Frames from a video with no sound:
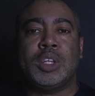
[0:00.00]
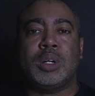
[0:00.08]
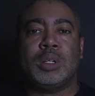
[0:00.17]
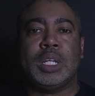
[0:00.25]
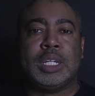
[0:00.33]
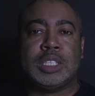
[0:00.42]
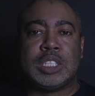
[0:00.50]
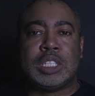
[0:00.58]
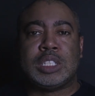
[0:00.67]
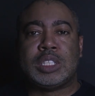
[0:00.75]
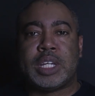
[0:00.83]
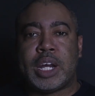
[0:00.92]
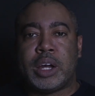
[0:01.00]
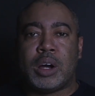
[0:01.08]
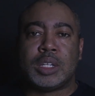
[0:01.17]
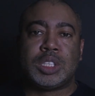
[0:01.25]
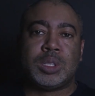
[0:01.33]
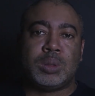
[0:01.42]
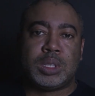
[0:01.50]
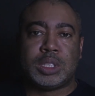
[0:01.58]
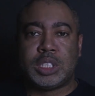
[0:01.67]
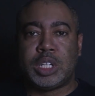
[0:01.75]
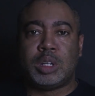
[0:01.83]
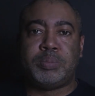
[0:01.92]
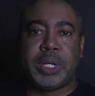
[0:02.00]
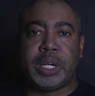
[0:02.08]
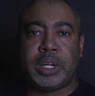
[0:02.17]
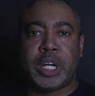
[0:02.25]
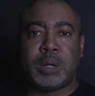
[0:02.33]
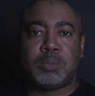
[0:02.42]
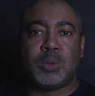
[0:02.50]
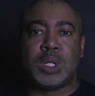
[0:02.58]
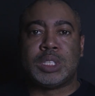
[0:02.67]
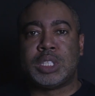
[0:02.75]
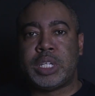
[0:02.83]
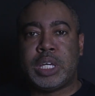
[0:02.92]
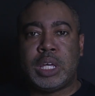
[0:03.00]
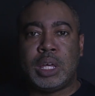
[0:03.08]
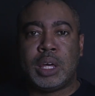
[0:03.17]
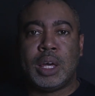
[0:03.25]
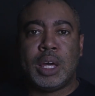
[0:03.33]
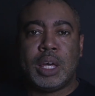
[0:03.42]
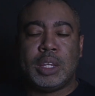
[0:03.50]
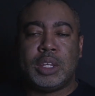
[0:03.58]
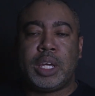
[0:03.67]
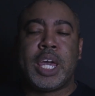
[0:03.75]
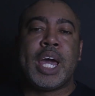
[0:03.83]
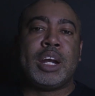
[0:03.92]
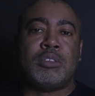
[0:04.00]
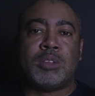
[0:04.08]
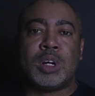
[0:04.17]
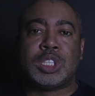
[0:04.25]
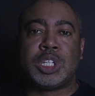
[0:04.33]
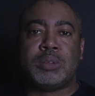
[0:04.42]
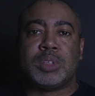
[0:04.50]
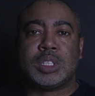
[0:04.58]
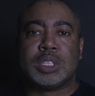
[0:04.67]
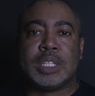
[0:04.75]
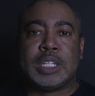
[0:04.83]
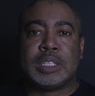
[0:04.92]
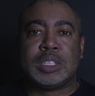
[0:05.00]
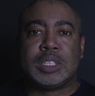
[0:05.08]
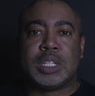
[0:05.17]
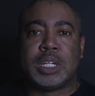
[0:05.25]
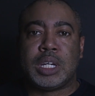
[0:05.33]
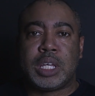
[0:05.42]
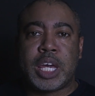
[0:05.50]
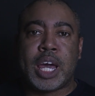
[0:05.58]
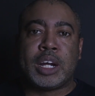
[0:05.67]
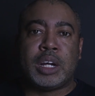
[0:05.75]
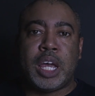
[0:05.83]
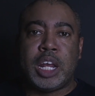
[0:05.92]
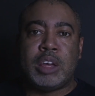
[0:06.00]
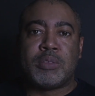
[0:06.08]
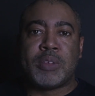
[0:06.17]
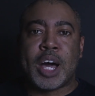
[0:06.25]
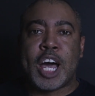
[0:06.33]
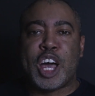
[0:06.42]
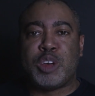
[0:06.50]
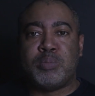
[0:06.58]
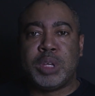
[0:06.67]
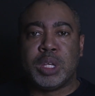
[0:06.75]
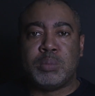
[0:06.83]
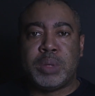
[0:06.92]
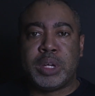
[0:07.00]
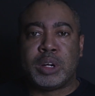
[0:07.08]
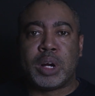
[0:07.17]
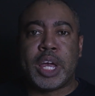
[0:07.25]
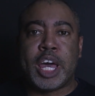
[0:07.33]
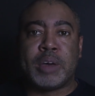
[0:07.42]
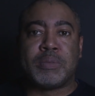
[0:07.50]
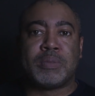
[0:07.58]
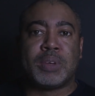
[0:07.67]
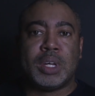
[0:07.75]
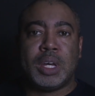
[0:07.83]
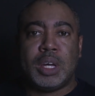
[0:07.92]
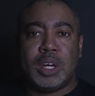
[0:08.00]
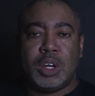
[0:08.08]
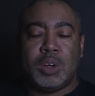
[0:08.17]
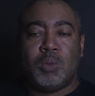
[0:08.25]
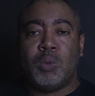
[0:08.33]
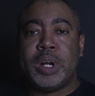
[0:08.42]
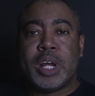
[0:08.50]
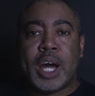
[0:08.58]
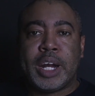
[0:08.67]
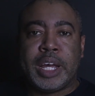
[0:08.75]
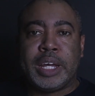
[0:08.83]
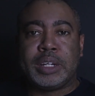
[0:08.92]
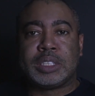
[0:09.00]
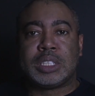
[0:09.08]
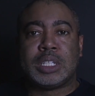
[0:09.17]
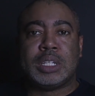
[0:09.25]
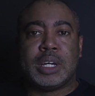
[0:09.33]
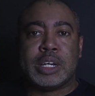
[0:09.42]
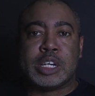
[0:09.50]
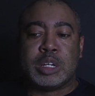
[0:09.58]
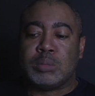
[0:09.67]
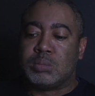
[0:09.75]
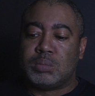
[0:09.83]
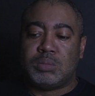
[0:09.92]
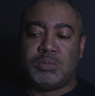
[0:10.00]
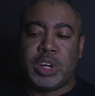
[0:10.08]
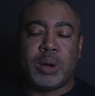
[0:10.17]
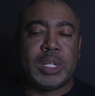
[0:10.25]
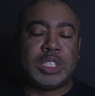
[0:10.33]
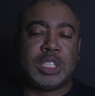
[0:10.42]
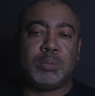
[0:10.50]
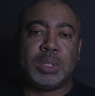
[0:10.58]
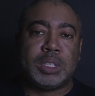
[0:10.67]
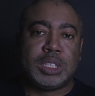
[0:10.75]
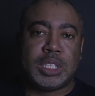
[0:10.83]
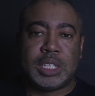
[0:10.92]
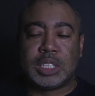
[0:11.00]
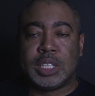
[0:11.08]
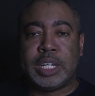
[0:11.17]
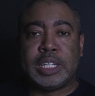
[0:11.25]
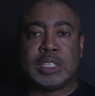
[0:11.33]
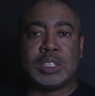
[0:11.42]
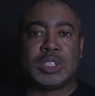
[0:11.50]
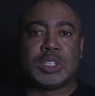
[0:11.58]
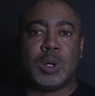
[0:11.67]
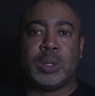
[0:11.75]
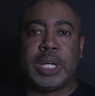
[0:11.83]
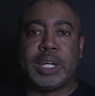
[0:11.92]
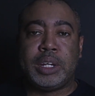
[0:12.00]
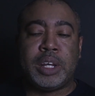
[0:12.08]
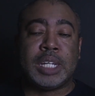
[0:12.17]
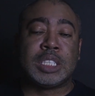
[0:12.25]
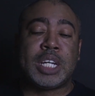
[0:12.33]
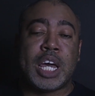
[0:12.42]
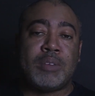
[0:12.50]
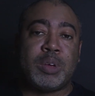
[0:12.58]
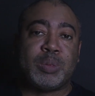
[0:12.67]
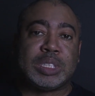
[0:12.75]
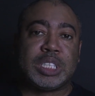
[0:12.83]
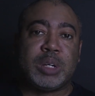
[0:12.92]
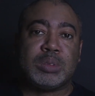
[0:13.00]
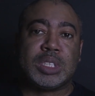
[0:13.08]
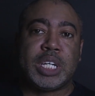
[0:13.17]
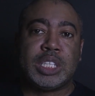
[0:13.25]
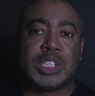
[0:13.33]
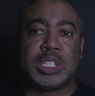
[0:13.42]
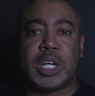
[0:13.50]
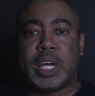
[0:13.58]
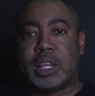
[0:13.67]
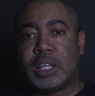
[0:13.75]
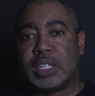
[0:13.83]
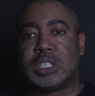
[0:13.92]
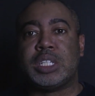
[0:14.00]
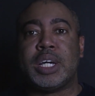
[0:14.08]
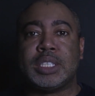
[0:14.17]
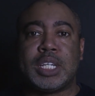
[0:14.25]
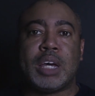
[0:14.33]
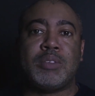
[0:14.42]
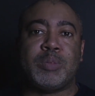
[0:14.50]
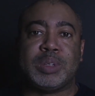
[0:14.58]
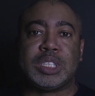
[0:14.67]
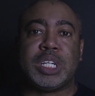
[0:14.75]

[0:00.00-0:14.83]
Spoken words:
Other lenses that I also considered picking up was the Canon version of this lens, the Canon 85mm f1.8. Very similar to this lens, only it doesn't have image stabilization, and this does have image